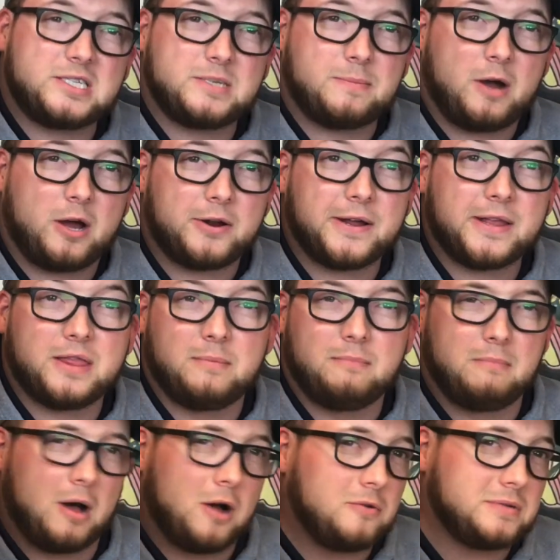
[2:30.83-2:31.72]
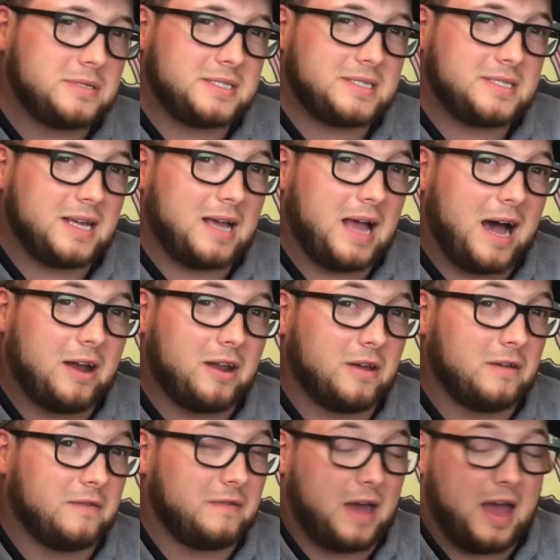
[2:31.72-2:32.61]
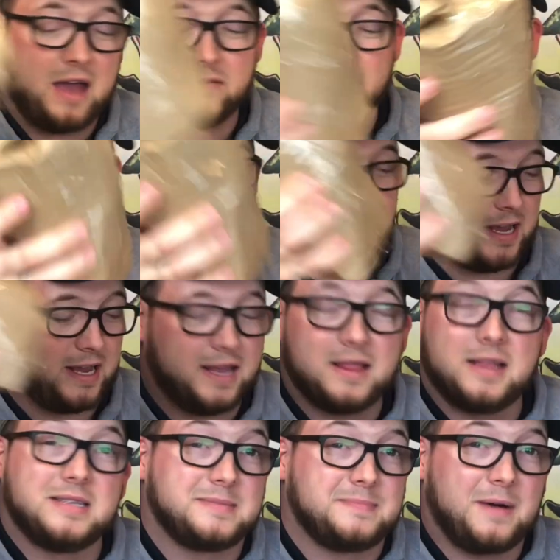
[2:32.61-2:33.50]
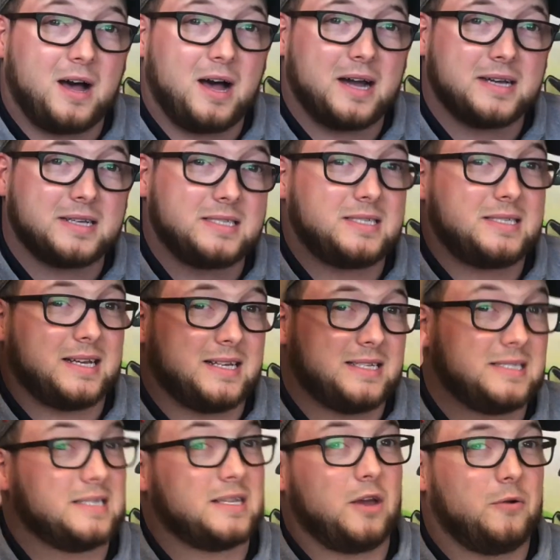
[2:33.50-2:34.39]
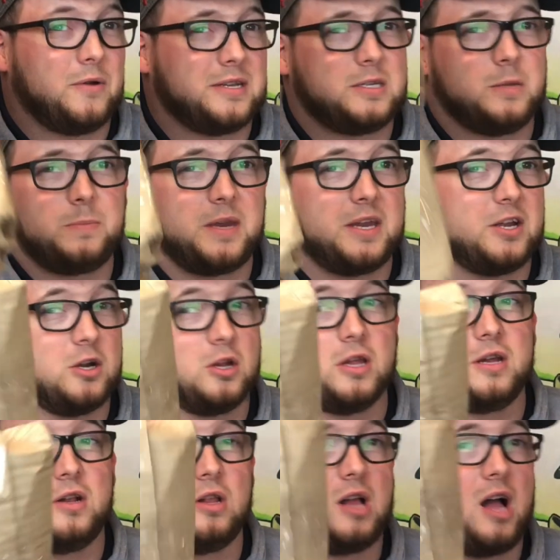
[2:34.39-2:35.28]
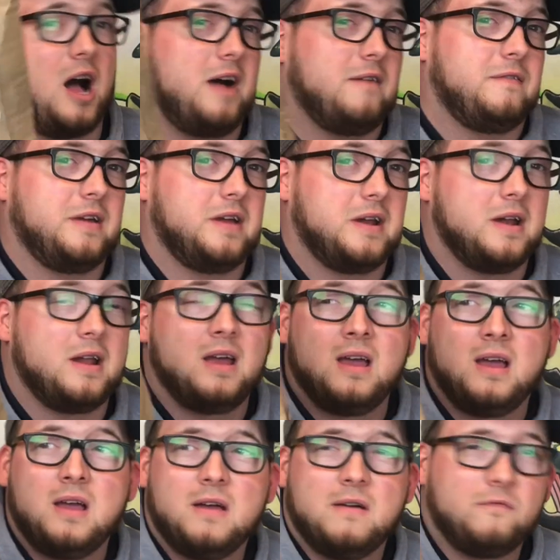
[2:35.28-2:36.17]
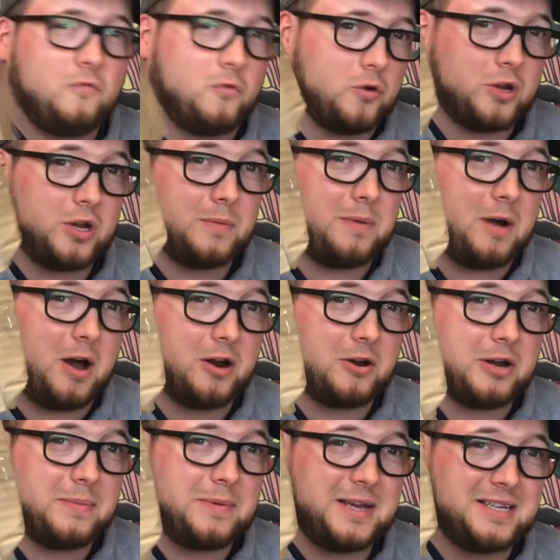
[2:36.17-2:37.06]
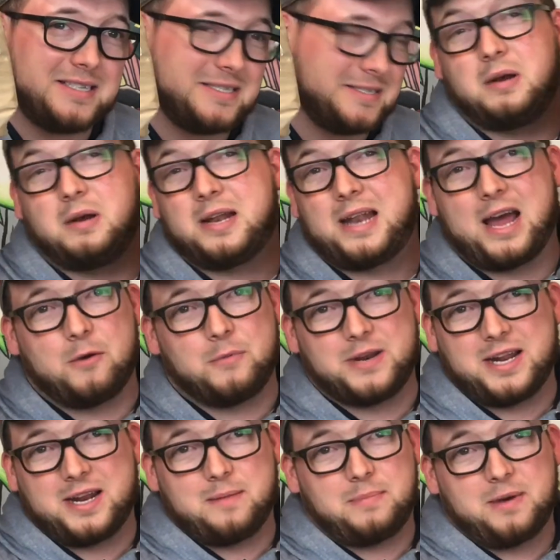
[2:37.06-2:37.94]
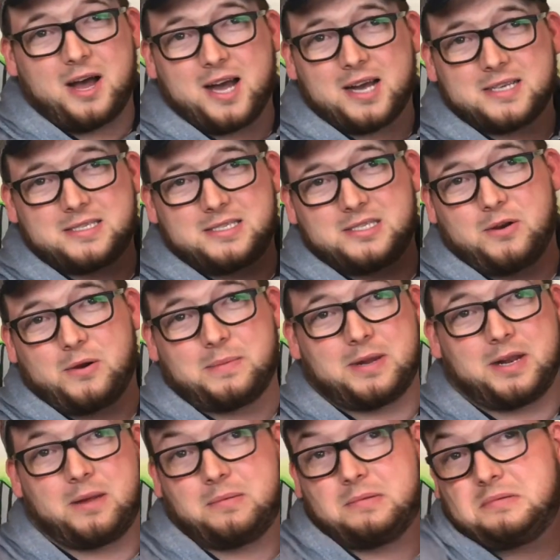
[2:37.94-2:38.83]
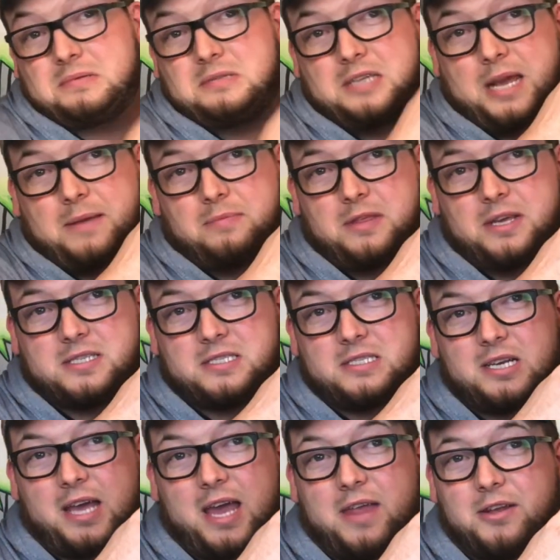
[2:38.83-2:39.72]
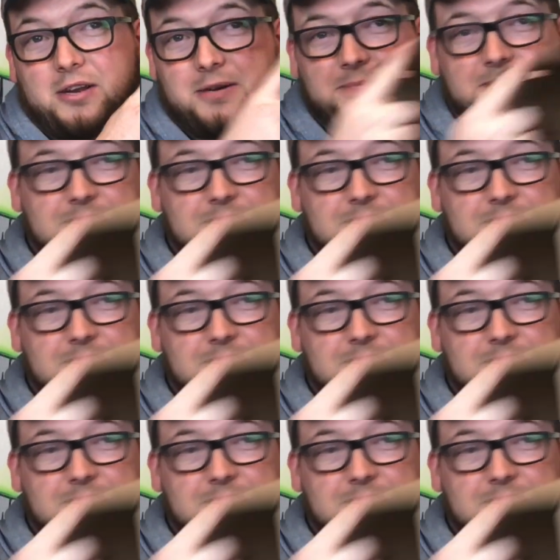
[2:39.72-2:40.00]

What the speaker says: your pottery the most out of everything in this box. Is going to be your little coffin for your pottery piece. now we need a box, so I'm gonna tape this together.